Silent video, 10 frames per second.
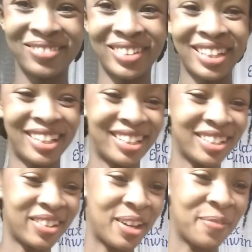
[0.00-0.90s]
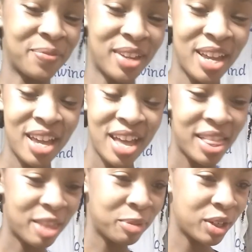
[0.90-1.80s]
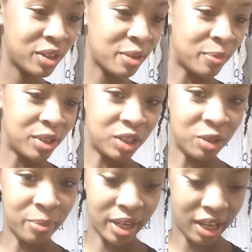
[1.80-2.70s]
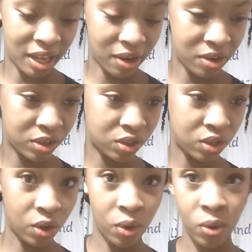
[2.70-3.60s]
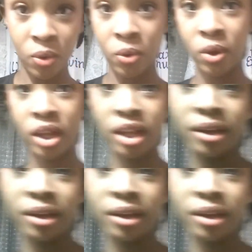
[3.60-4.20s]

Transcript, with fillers: Oh my gosh, okay. We haven't even do my hair, so